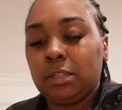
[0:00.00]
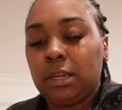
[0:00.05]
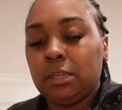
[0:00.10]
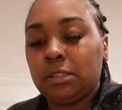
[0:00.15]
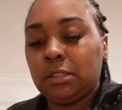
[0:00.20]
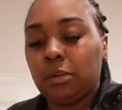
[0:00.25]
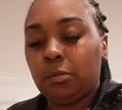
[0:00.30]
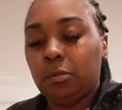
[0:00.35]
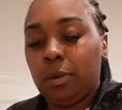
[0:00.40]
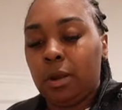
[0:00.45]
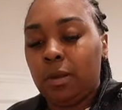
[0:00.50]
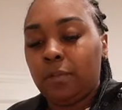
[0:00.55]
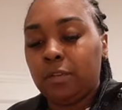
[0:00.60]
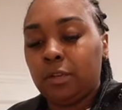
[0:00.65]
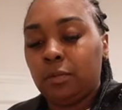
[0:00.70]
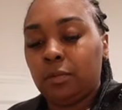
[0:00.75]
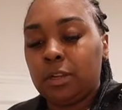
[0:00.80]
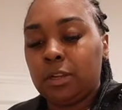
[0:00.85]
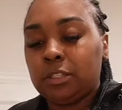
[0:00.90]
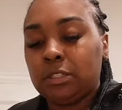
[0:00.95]
night, so we're probably
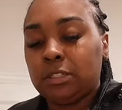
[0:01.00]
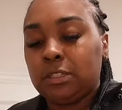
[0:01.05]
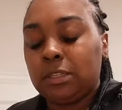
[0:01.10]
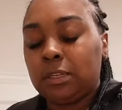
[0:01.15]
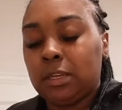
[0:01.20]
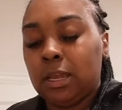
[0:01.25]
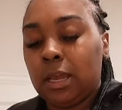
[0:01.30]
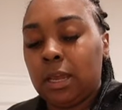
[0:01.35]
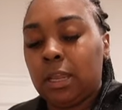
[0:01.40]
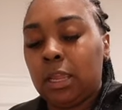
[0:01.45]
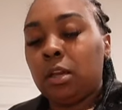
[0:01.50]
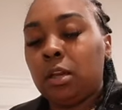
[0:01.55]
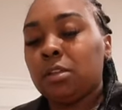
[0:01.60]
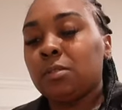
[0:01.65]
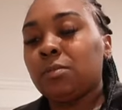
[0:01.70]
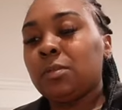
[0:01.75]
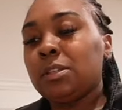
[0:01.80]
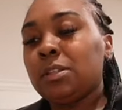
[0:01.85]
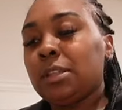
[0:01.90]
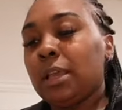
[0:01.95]
gonna watch it tonight.
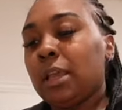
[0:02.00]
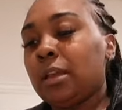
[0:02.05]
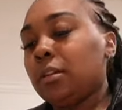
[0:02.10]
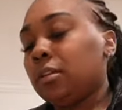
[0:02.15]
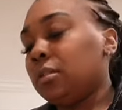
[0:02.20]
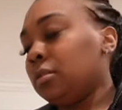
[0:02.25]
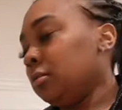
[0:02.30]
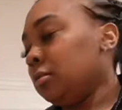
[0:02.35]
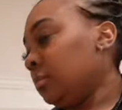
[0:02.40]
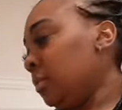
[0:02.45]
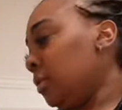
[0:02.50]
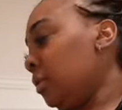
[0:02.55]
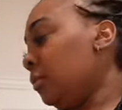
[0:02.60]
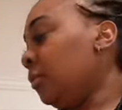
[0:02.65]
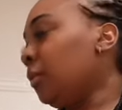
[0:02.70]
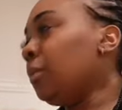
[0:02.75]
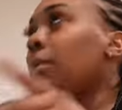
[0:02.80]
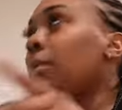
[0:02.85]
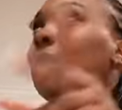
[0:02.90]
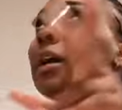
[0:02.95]
Cause we stayed up,
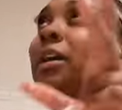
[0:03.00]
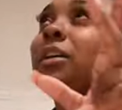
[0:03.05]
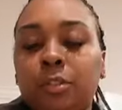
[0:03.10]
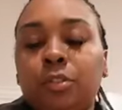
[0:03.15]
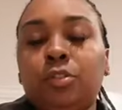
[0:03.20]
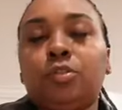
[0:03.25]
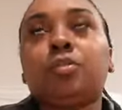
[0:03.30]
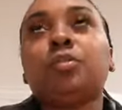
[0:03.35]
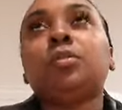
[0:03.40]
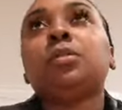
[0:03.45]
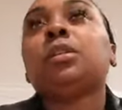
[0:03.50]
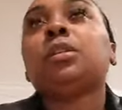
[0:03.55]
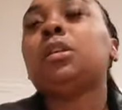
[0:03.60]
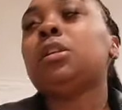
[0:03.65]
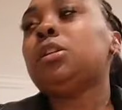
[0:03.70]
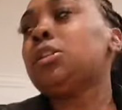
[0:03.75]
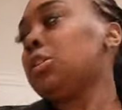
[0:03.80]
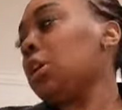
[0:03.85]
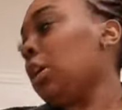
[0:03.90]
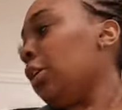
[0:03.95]
we watched the
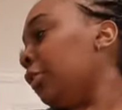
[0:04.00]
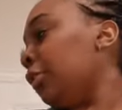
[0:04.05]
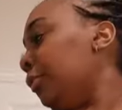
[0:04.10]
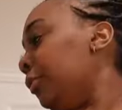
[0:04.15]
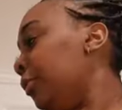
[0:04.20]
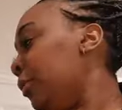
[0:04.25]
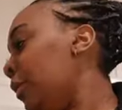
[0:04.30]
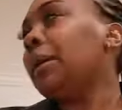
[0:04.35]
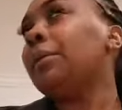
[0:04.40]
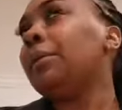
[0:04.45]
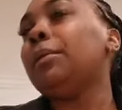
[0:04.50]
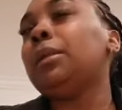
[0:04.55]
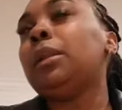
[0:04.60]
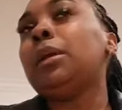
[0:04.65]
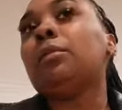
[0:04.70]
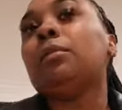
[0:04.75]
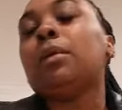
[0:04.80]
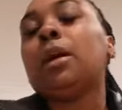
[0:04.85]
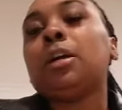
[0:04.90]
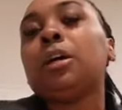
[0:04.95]
Drewski show, but we
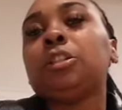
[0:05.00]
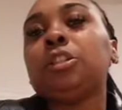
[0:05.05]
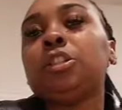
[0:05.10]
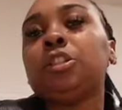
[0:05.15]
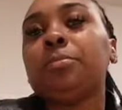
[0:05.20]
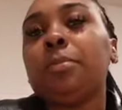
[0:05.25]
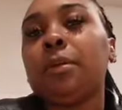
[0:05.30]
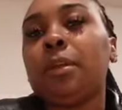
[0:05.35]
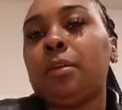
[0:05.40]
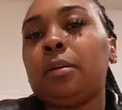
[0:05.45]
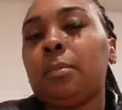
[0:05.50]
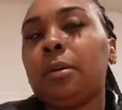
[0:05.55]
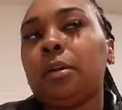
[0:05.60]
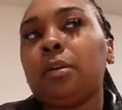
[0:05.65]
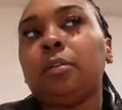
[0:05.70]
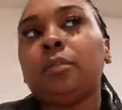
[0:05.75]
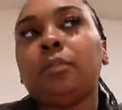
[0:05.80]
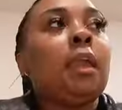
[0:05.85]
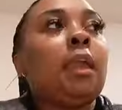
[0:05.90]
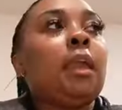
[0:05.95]
didn't watch B M
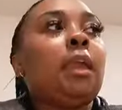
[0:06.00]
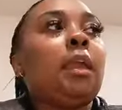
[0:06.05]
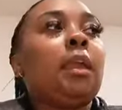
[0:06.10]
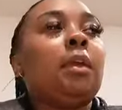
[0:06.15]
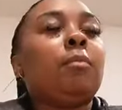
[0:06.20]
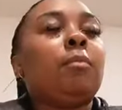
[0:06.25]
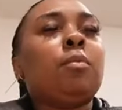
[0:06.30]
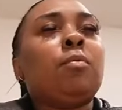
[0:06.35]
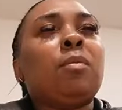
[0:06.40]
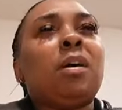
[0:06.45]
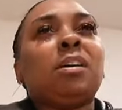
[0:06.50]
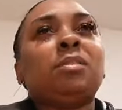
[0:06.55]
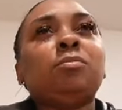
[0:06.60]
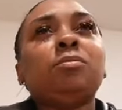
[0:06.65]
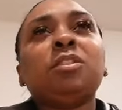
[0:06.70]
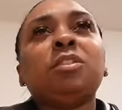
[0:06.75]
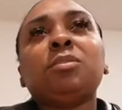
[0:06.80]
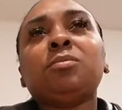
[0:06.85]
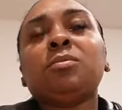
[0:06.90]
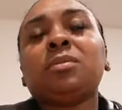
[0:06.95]
F. And we watched,
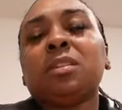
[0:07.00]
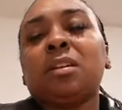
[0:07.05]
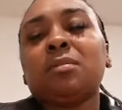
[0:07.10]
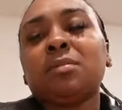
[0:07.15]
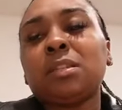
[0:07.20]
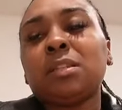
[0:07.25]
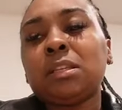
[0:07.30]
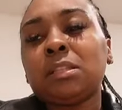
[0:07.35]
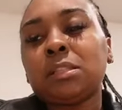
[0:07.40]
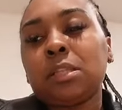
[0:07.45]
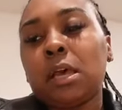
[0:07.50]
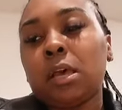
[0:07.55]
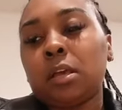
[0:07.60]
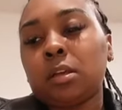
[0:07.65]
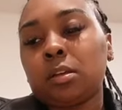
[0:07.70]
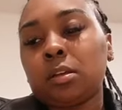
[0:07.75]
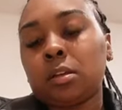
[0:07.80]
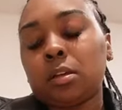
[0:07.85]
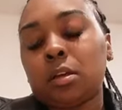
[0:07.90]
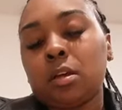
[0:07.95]
we just was on
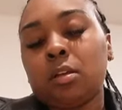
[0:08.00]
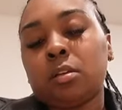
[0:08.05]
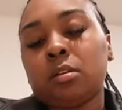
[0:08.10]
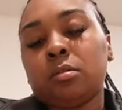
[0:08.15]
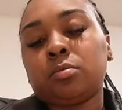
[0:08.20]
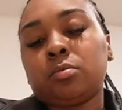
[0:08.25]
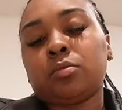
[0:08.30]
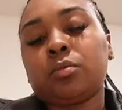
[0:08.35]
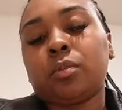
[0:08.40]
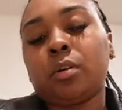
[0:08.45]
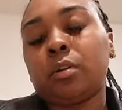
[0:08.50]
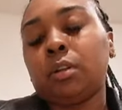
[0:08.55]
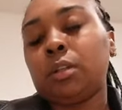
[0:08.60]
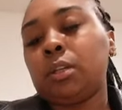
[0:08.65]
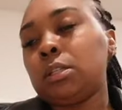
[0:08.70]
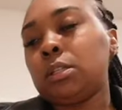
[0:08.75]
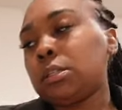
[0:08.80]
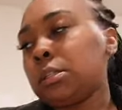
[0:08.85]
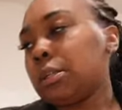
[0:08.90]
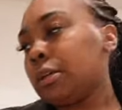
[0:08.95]
TikTok, um, scrolling
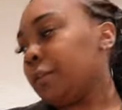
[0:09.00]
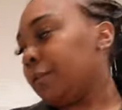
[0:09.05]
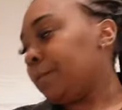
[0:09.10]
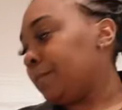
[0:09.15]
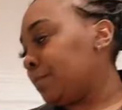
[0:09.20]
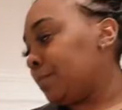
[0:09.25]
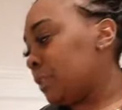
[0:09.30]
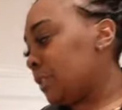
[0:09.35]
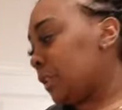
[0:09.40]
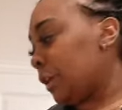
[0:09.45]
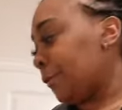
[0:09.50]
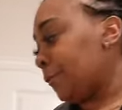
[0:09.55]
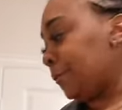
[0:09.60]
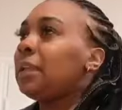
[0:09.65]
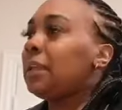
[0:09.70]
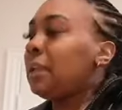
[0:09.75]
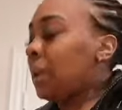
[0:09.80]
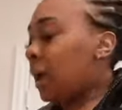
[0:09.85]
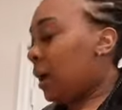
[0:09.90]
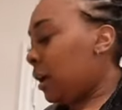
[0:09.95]
and stuff. So
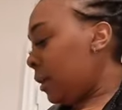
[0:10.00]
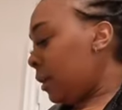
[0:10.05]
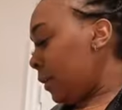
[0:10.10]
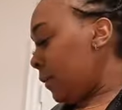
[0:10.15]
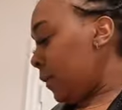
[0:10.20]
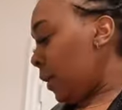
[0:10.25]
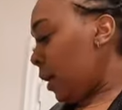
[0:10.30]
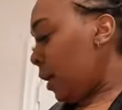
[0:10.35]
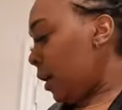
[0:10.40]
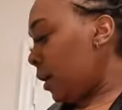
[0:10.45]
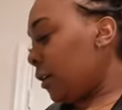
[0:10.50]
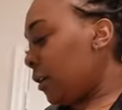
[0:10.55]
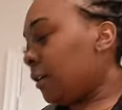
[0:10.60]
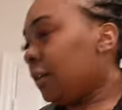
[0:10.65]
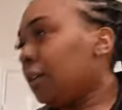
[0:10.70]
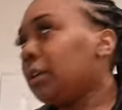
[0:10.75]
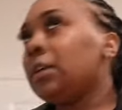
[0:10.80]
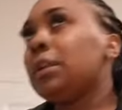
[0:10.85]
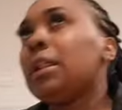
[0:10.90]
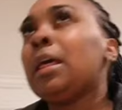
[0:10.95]
then y'all, have y'all
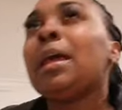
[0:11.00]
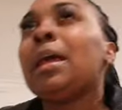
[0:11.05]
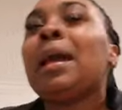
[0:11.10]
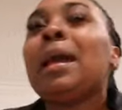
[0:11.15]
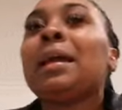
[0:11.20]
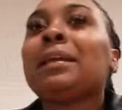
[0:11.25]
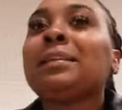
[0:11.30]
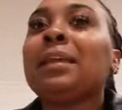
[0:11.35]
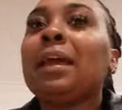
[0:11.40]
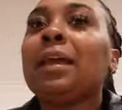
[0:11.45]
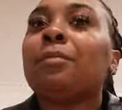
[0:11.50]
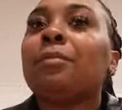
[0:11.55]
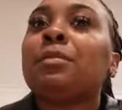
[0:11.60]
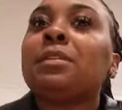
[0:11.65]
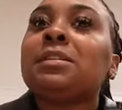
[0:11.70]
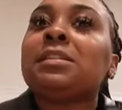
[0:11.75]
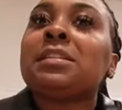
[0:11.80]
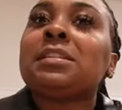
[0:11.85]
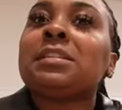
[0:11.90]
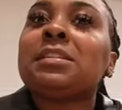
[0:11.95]
heard? Dang,
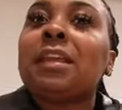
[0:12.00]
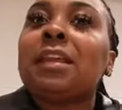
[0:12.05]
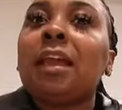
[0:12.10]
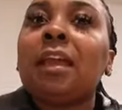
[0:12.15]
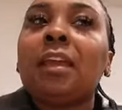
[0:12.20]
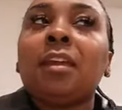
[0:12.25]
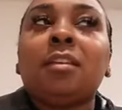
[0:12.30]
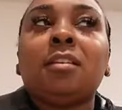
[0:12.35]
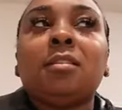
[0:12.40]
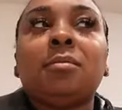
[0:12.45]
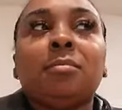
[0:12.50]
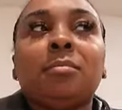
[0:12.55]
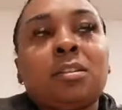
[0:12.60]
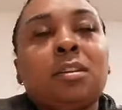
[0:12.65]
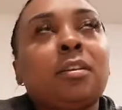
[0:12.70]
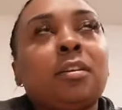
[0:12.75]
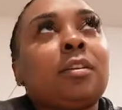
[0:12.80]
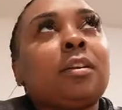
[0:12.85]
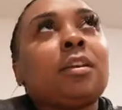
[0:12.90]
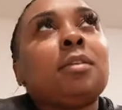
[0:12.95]
what is his name?
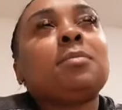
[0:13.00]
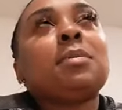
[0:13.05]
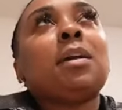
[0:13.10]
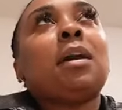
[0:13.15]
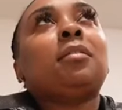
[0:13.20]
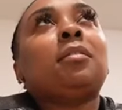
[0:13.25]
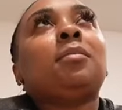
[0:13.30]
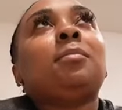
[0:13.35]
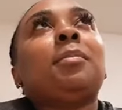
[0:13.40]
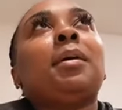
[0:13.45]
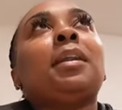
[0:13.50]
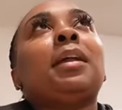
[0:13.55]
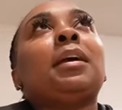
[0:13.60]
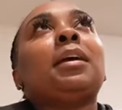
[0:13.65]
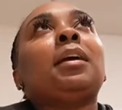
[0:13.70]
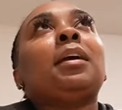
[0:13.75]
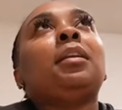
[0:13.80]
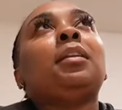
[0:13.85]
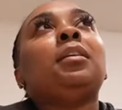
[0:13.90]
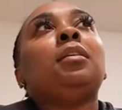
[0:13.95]
Today I keep talking about. I
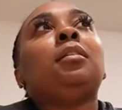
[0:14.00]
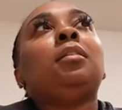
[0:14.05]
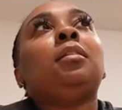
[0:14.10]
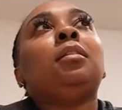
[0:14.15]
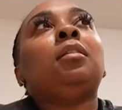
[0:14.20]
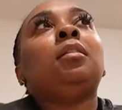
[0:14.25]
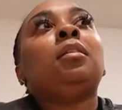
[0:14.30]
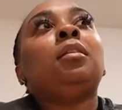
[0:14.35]
can't even.